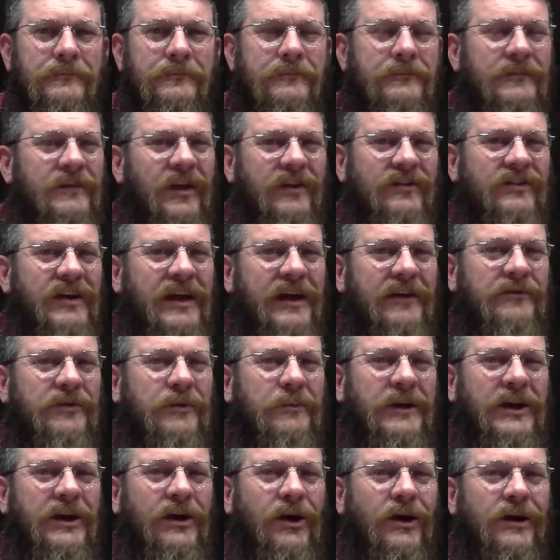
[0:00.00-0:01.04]
It doesn't have to
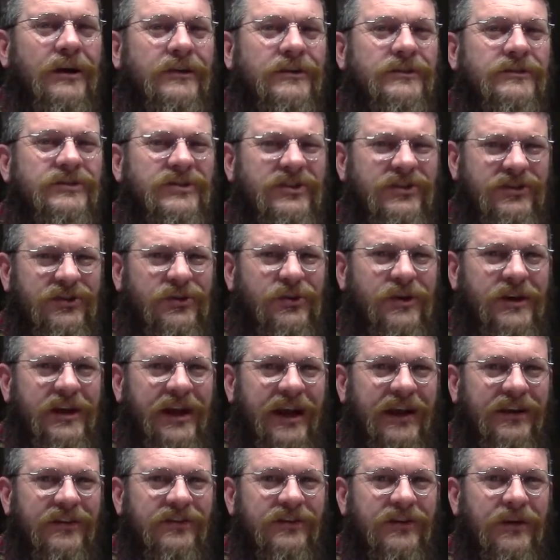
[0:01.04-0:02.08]
be art, just
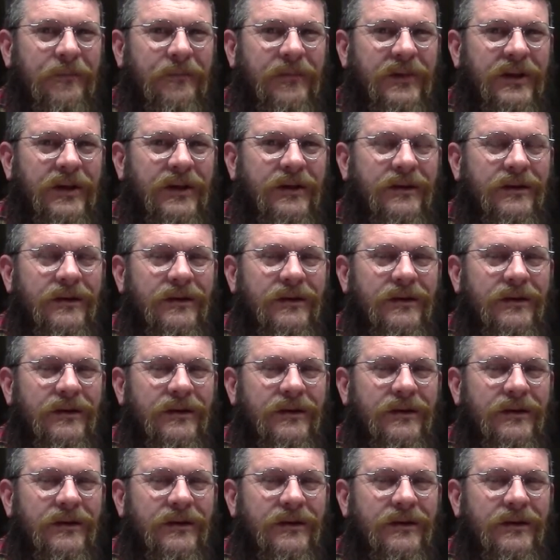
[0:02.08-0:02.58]
create something.